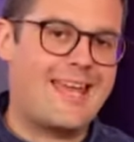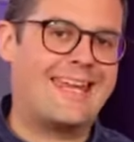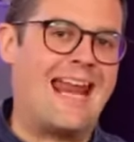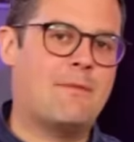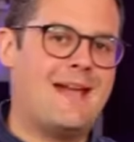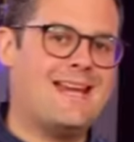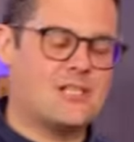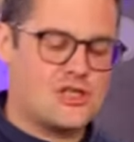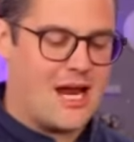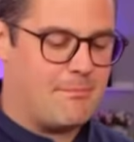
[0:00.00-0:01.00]
Canapés
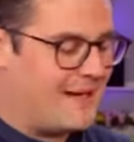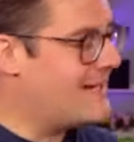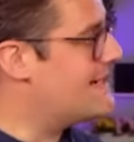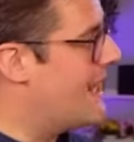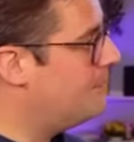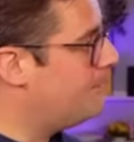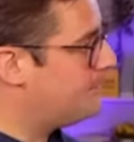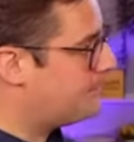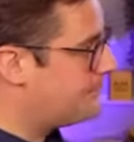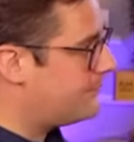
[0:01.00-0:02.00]
and champagne down.
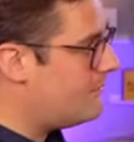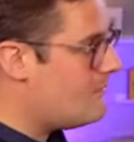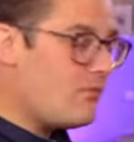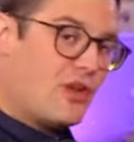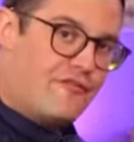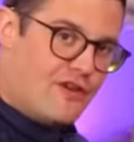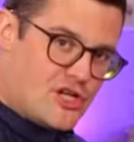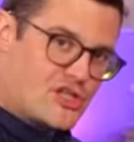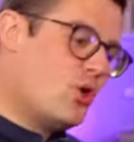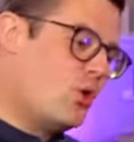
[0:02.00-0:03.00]
The
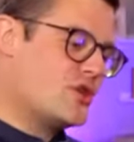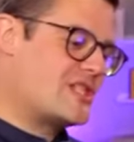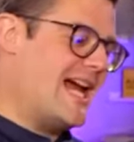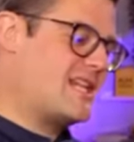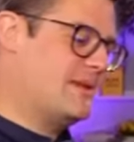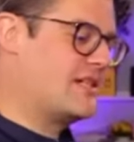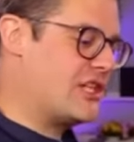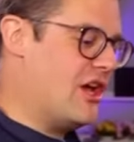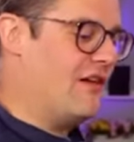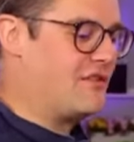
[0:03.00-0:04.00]
first course has been
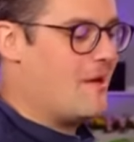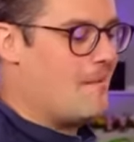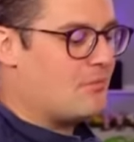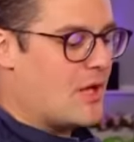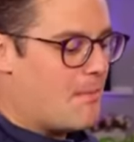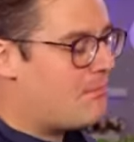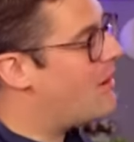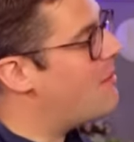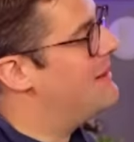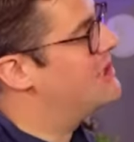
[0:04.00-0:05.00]
served.
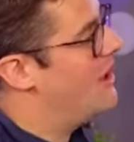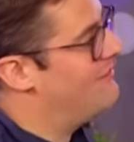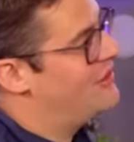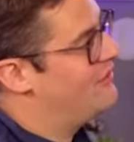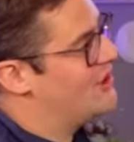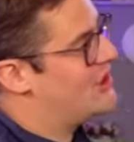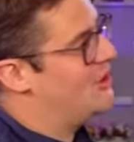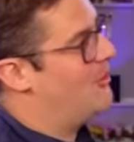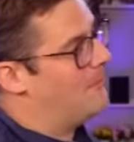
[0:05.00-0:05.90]
Probably time for your first clue.